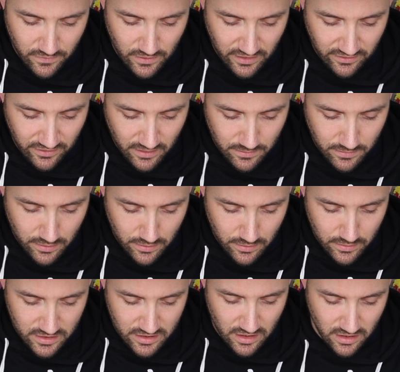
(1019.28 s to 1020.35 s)
for example,
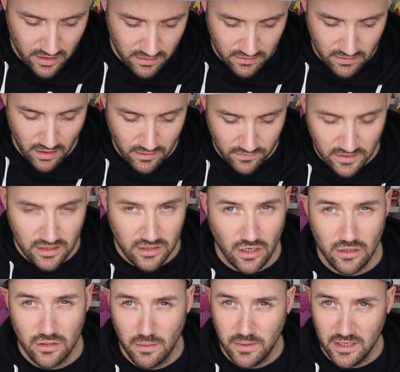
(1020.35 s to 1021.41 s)
which I hopefully
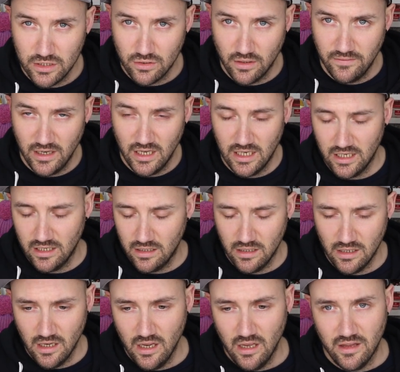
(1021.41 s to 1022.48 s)
showed you a picture of earlier,
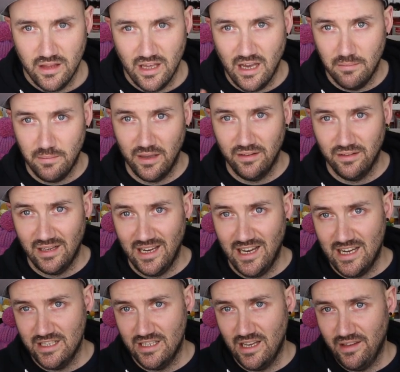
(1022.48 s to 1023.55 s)
that basically
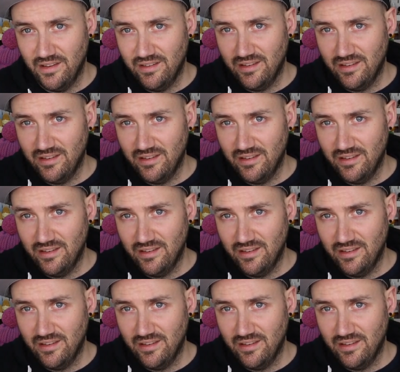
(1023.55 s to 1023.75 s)
had a